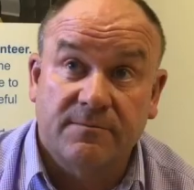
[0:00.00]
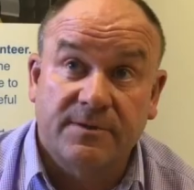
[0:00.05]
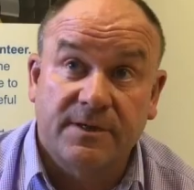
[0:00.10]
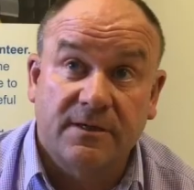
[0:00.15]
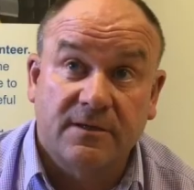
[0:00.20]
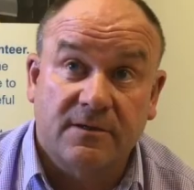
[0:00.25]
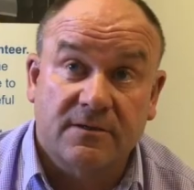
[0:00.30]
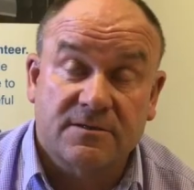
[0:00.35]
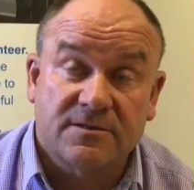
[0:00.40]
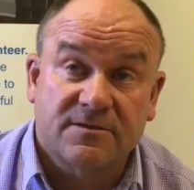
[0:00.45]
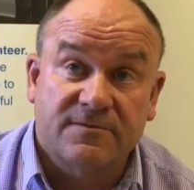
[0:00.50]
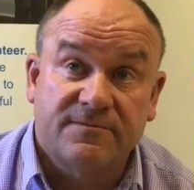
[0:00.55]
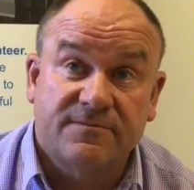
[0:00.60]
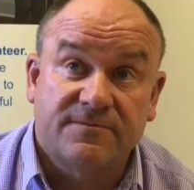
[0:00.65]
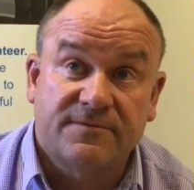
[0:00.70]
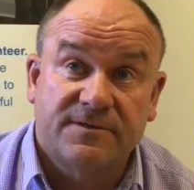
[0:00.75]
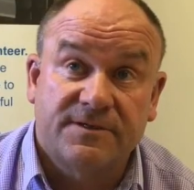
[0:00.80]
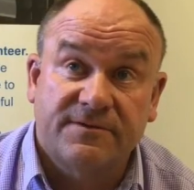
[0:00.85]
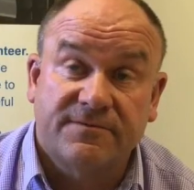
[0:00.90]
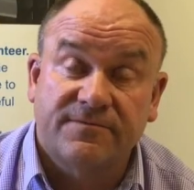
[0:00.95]
be lots of
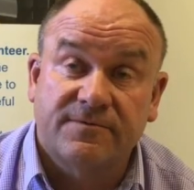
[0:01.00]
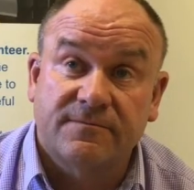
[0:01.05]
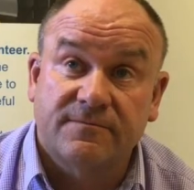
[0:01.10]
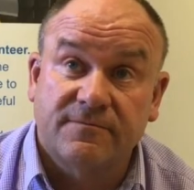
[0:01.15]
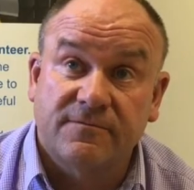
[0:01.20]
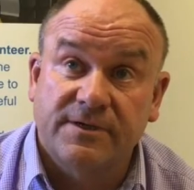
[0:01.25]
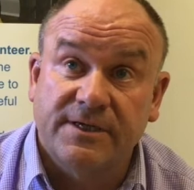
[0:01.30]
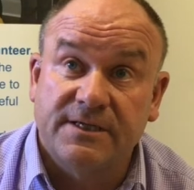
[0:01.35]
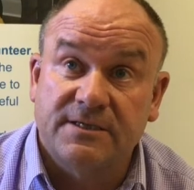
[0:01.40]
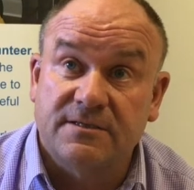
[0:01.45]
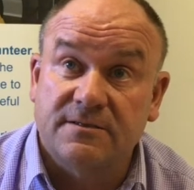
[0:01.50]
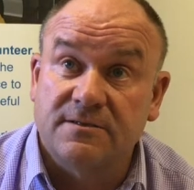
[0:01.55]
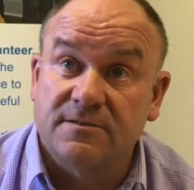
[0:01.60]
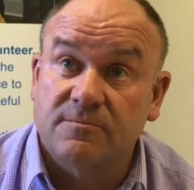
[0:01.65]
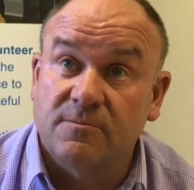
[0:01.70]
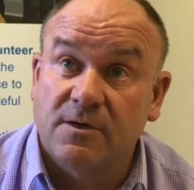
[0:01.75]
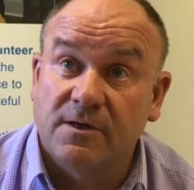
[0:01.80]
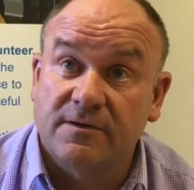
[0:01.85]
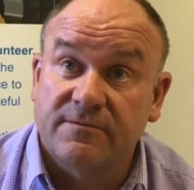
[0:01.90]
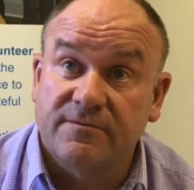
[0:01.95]
different reasons
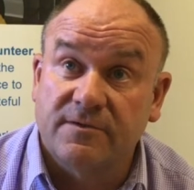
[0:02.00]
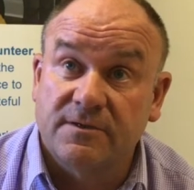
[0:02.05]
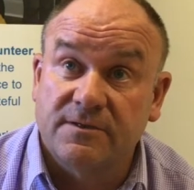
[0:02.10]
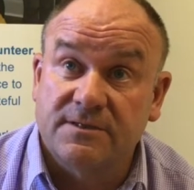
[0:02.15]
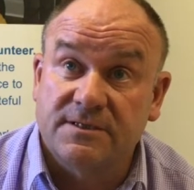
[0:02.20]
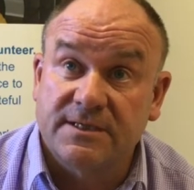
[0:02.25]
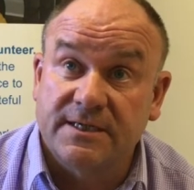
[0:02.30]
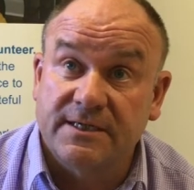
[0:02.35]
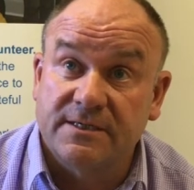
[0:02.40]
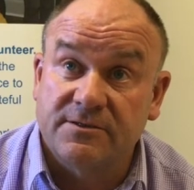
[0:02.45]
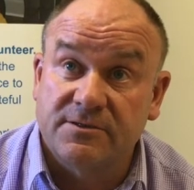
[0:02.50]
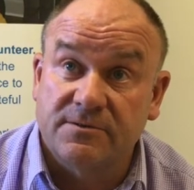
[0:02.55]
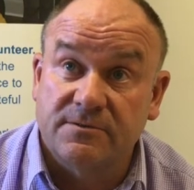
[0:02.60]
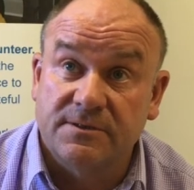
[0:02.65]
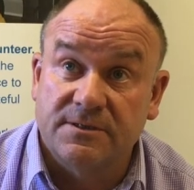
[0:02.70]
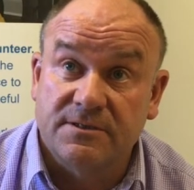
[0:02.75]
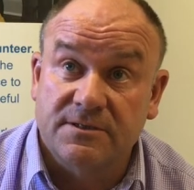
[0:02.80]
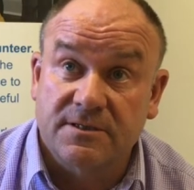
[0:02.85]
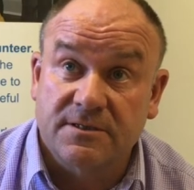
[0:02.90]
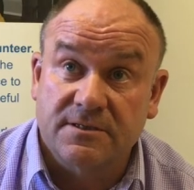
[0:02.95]
why a volunteer
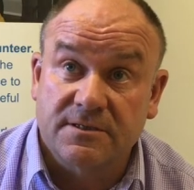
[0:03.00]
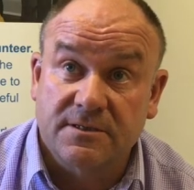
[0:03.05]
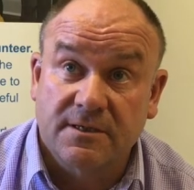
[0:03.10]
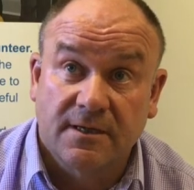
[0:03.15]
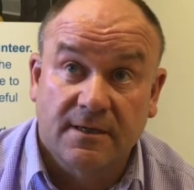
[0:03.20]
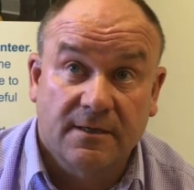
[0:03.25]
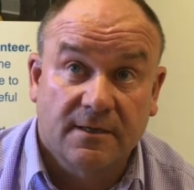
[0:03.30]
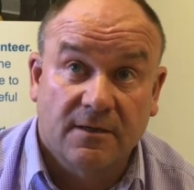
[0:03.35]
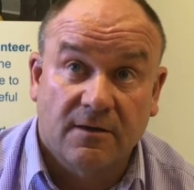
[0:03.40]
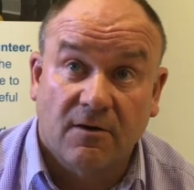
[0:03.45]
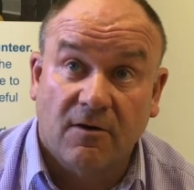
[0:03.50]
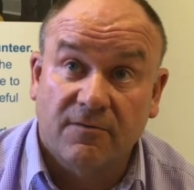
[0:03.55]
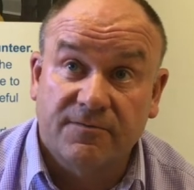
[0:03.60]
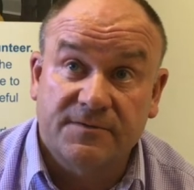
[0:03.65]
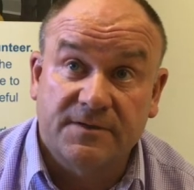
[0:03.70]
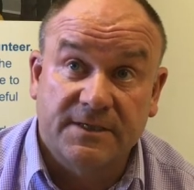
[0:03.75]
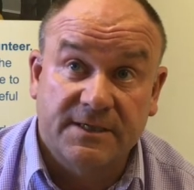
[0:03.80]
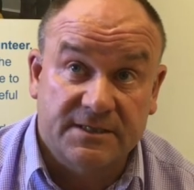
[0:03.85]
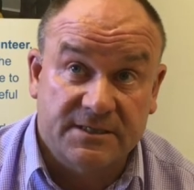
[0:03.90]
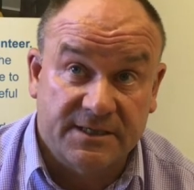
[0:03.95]
joins us.
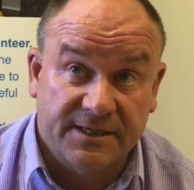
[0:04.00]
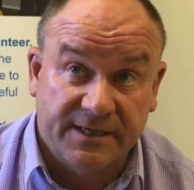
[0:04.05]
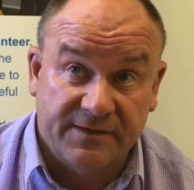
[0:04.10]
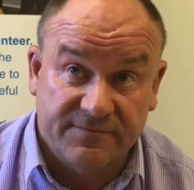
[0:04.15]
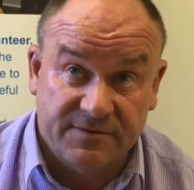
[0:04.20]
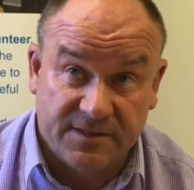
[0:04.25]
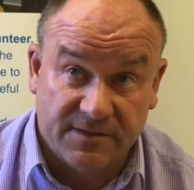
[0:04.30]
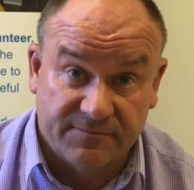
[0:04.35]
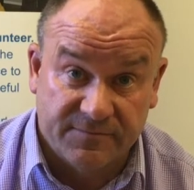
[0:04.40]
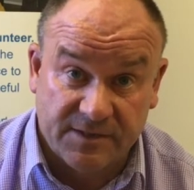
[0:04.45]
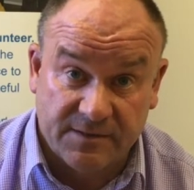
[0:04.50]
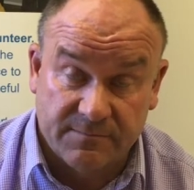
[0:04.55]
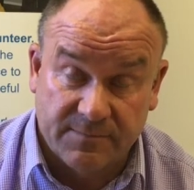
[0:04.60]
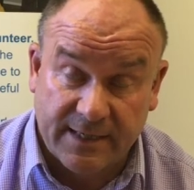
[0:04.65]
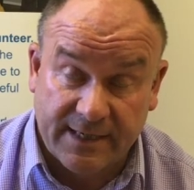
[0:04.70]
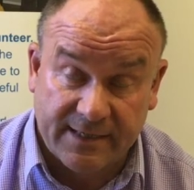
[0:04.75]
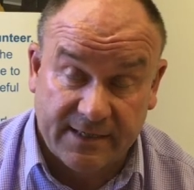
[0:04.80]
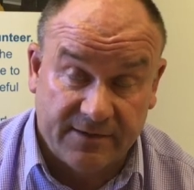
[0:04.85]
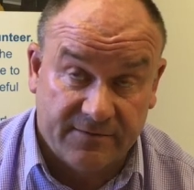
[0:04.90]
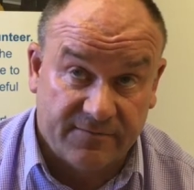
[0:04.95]
Often it's to give something
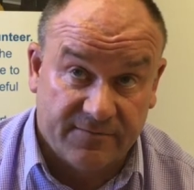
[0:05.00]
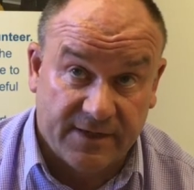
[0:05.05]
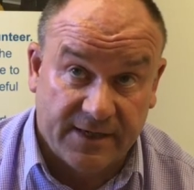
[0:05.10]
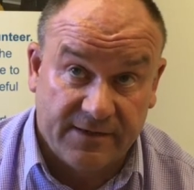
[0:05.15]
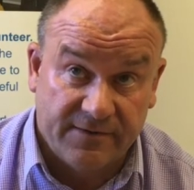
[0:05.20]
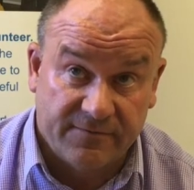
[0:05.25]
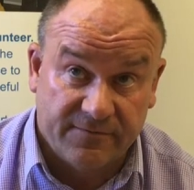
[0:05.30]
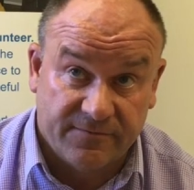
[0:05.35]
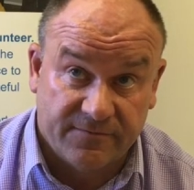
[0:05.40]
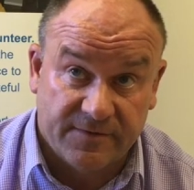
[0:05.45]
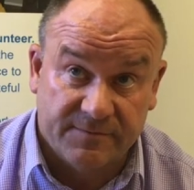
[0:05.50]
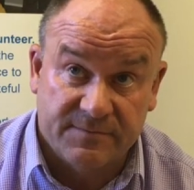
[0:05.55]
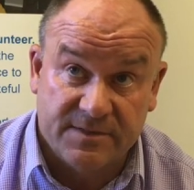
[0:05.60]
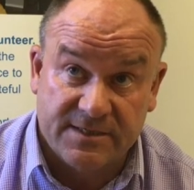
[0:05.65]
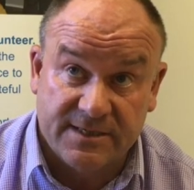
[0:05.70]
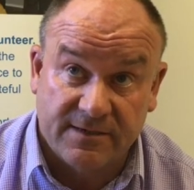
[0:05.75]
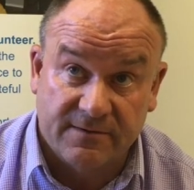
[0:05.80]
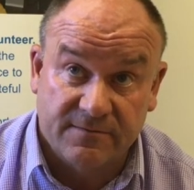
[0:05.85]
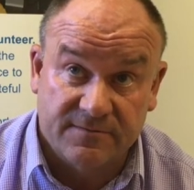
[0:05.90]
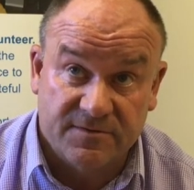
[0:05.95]
back if they
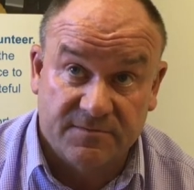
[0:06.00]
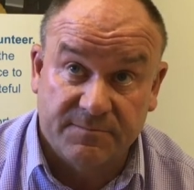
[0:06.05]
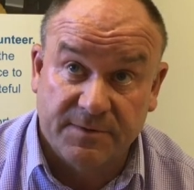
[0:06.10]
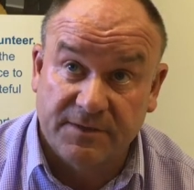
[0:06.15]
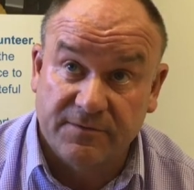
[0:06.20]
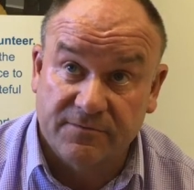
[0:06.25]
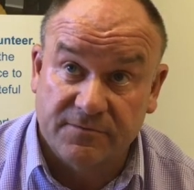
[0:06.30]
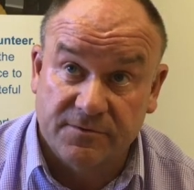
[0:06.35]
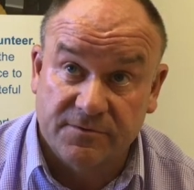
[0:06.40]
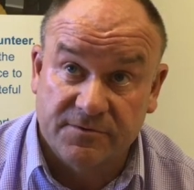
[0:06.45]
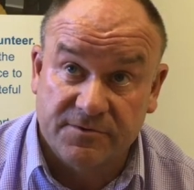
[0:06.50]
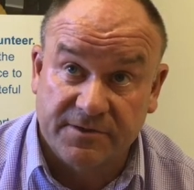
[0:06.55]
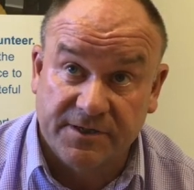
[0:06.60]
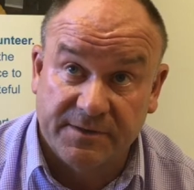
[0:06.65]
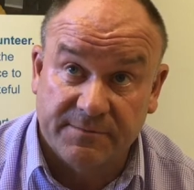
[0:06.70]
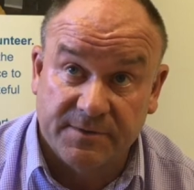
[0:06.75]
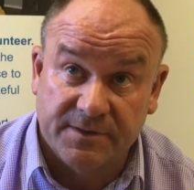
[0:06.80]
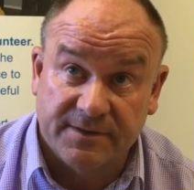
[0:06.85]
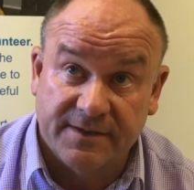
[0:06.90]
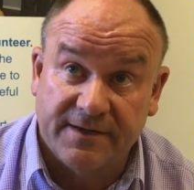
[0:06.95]
themselves have been through
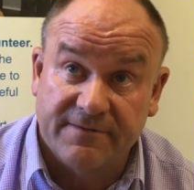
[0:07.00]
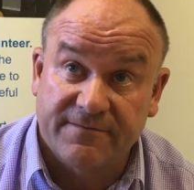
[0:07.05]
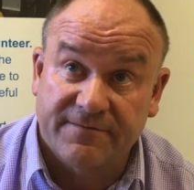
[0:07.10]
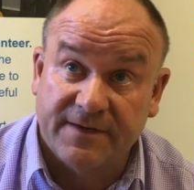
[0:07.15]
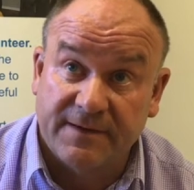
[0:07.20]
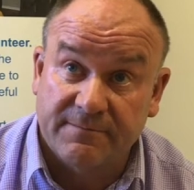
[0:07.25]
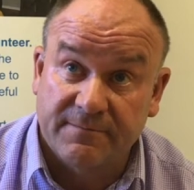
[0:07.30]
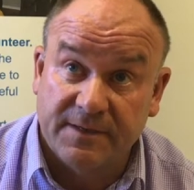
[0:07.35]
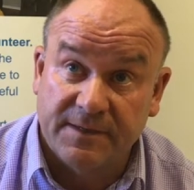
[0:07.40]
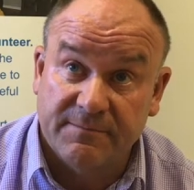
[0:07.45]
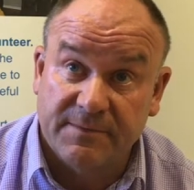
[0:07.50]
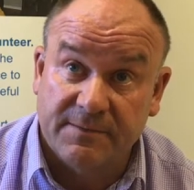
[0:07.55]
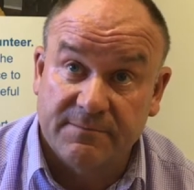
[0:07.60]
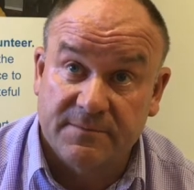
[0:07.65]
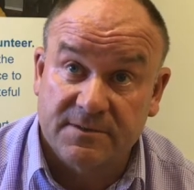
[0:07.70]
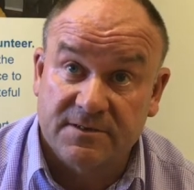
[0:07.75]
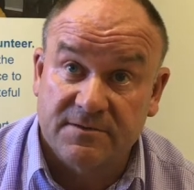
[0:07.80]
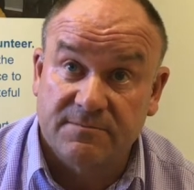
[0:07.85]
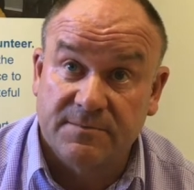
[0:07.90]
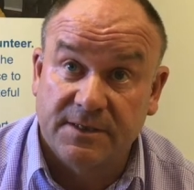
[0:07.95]
treatment, their family
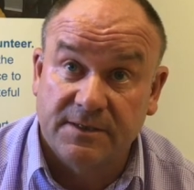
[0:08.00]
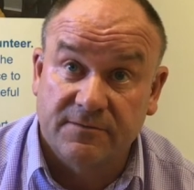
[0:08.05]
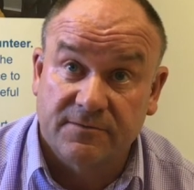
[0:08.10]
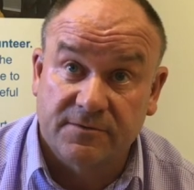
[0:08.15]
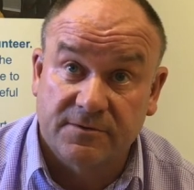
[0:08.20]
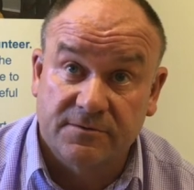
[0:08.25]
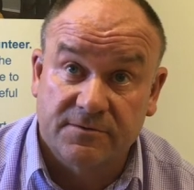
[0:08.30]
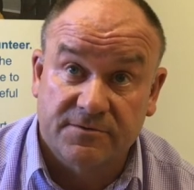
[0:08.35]
members have been through